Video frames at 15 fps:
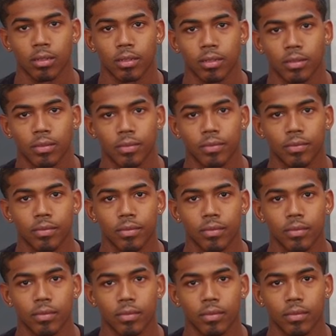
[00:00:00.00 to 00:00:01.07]

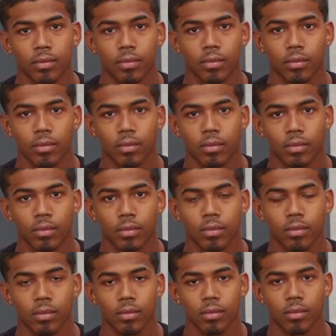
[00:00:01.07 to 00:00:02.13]

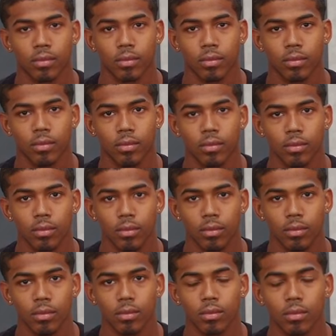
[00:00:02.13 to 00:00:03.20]

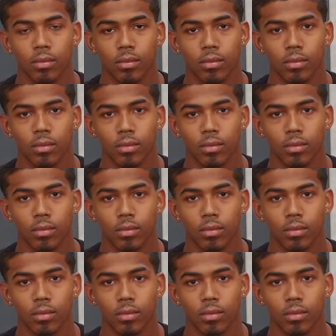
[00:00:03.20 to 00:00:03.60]
(silent)